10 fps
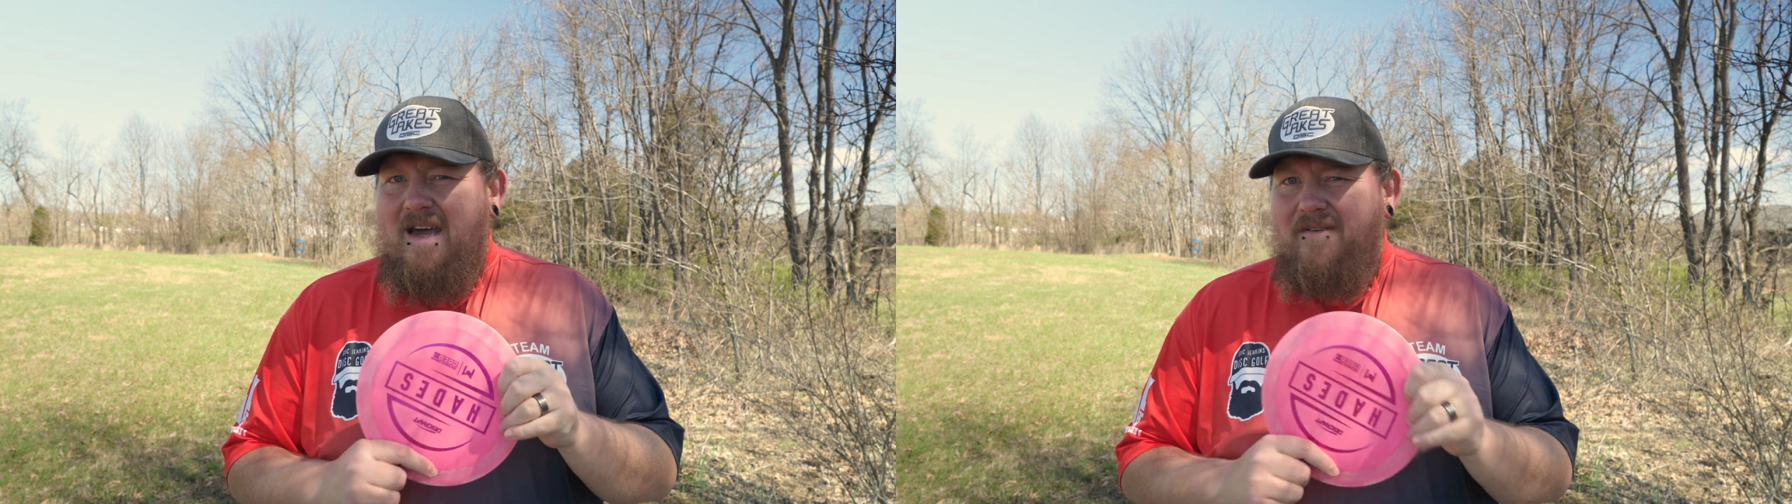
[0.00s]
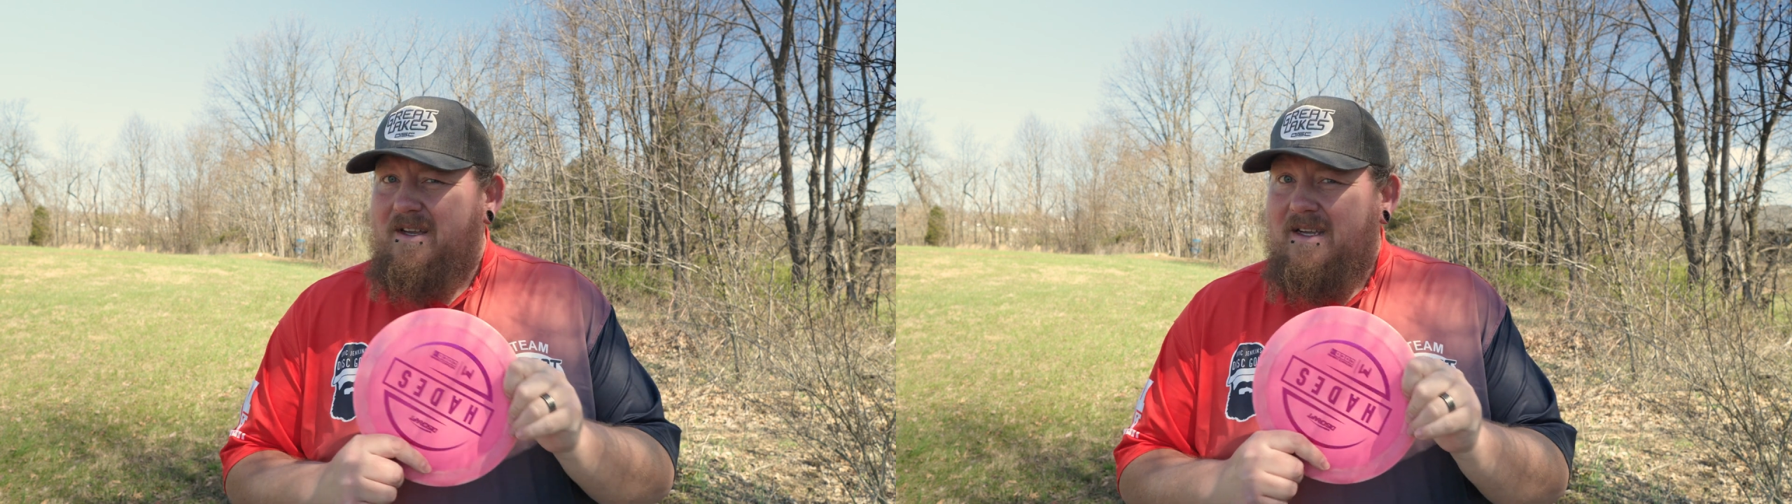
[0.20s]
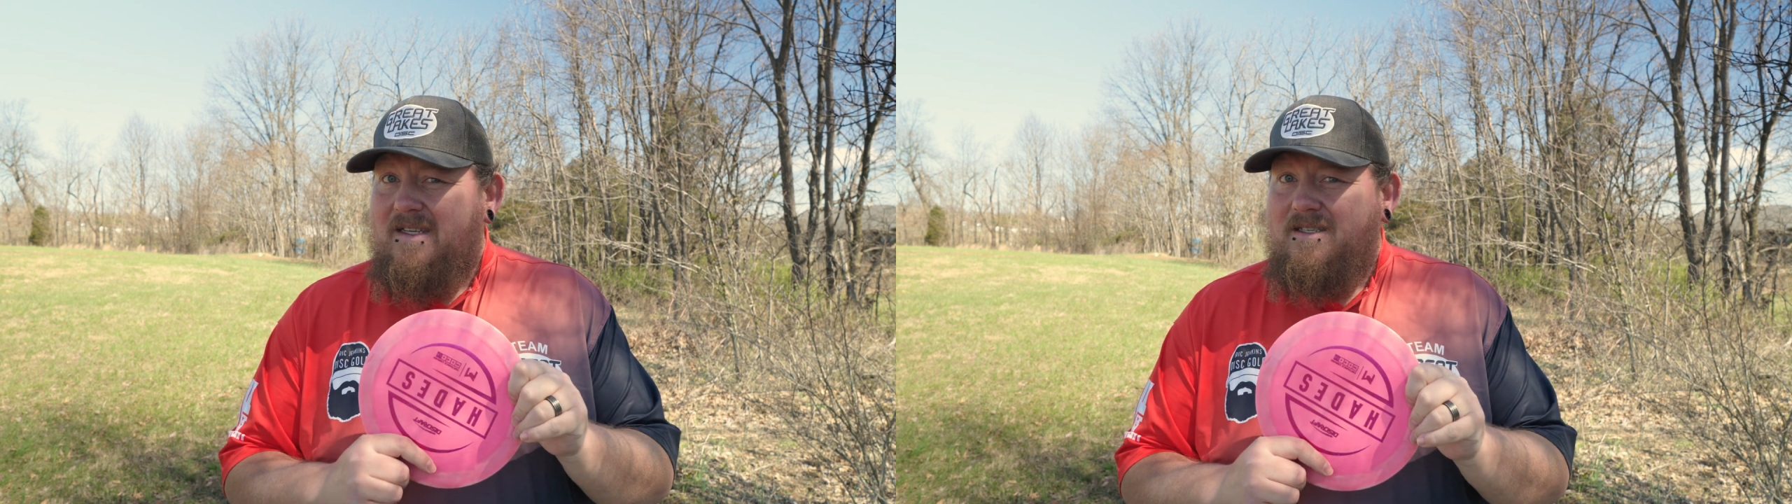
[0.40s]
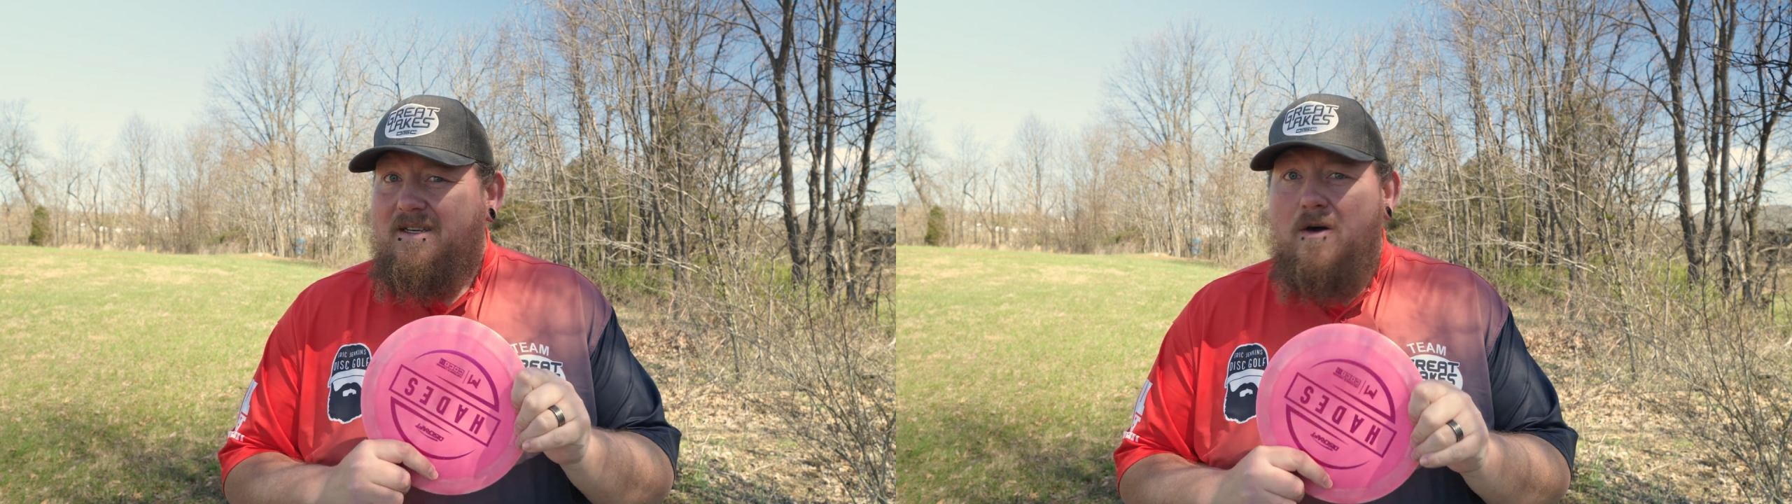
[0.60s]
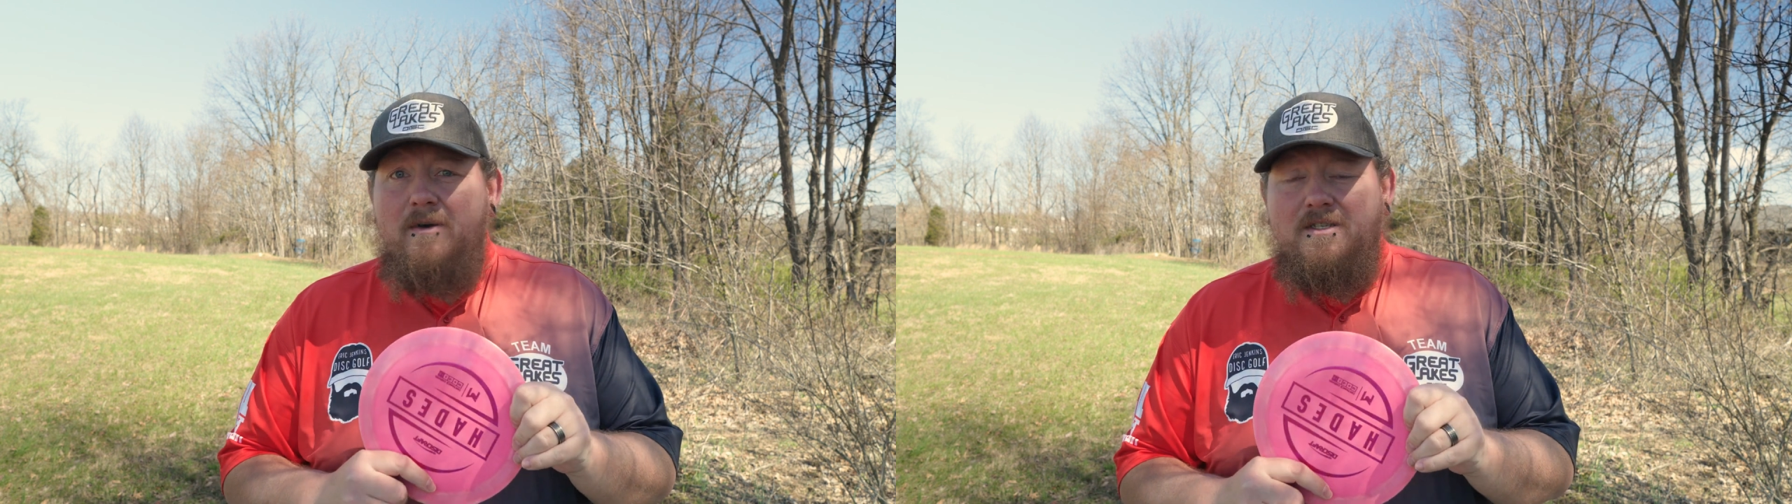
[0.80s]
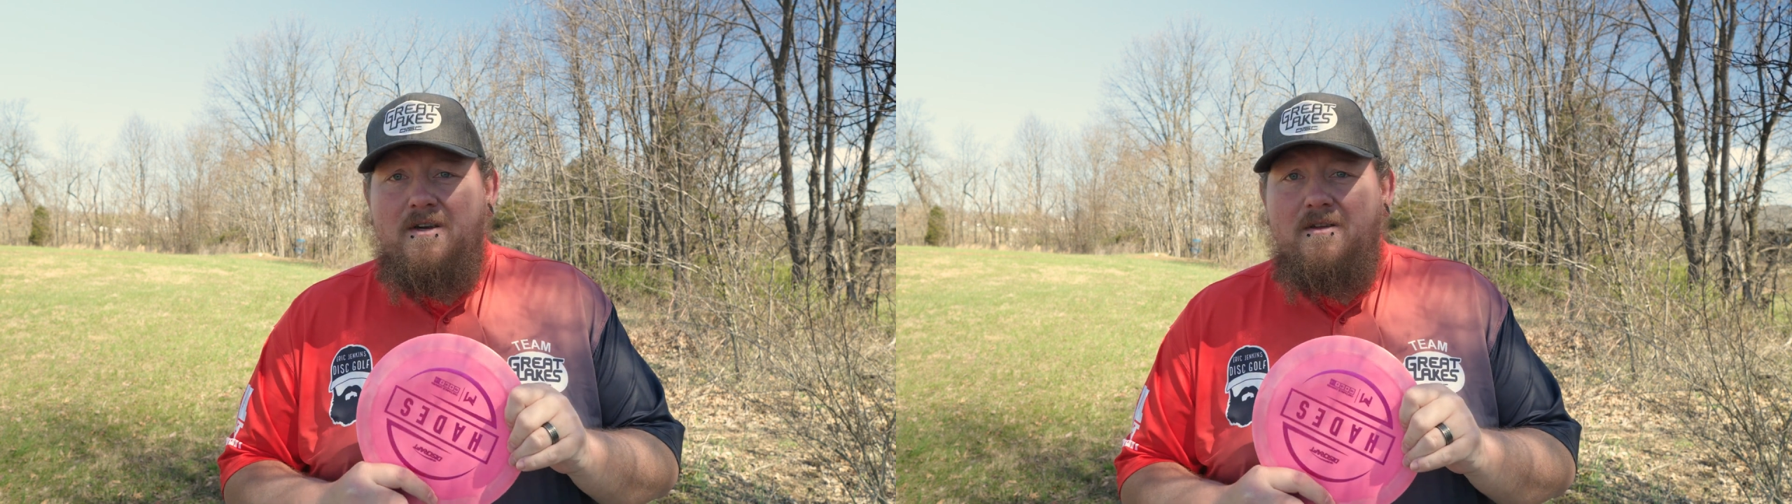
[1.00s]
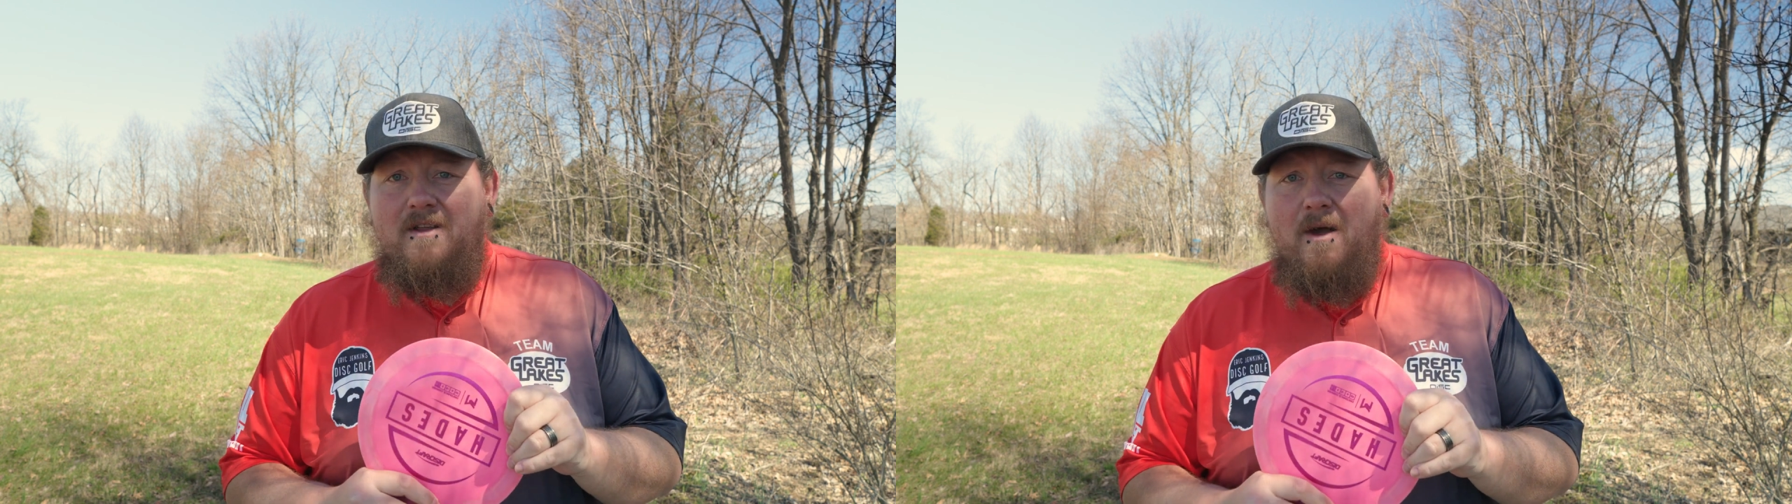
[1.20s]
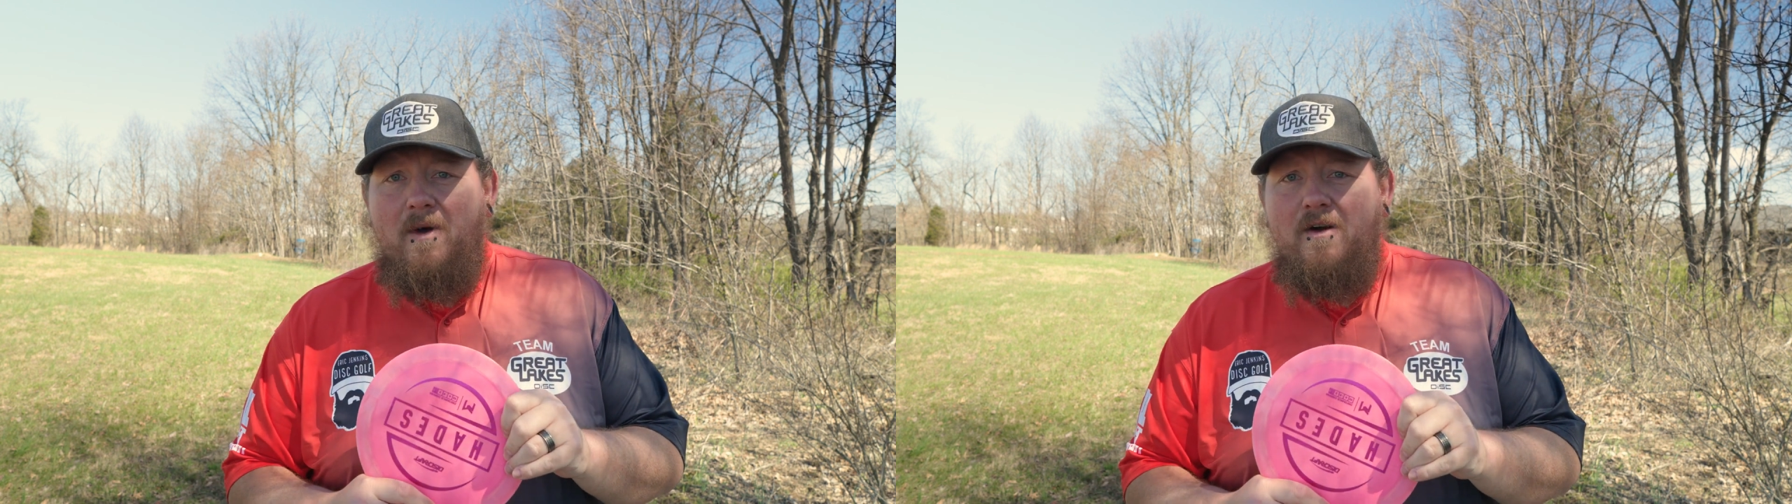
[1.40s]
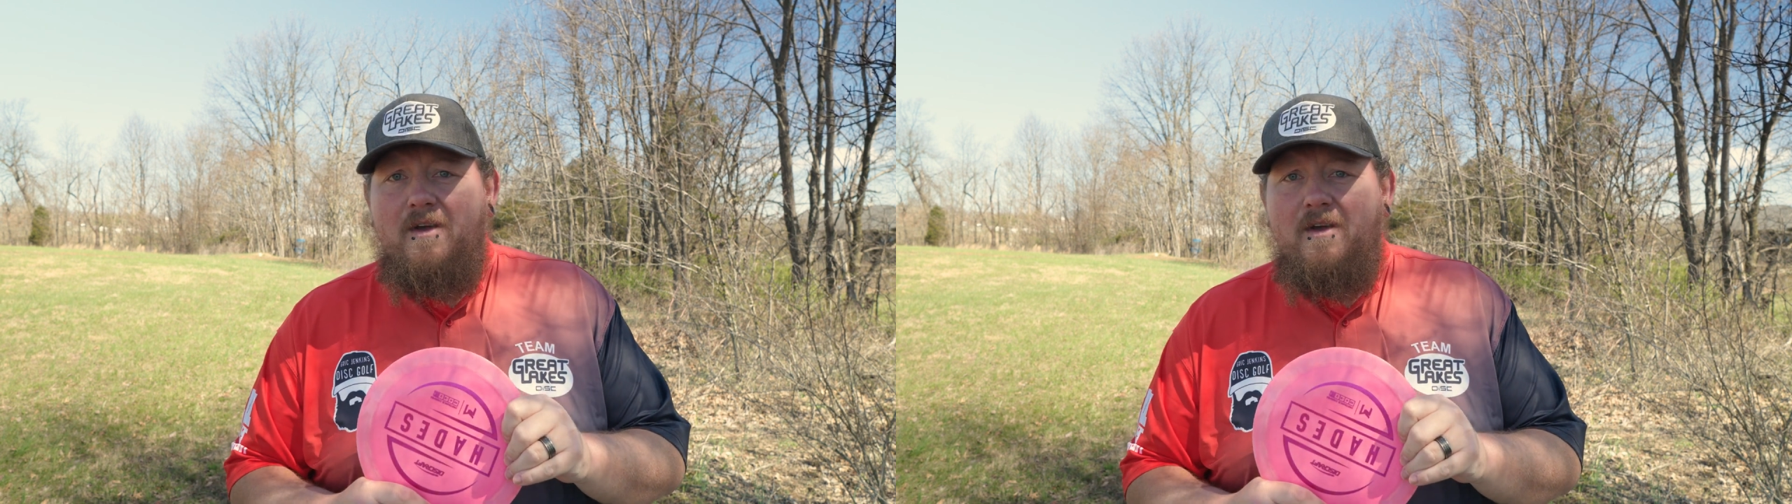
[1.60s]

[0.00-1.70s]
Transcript: haven't got to know each other that well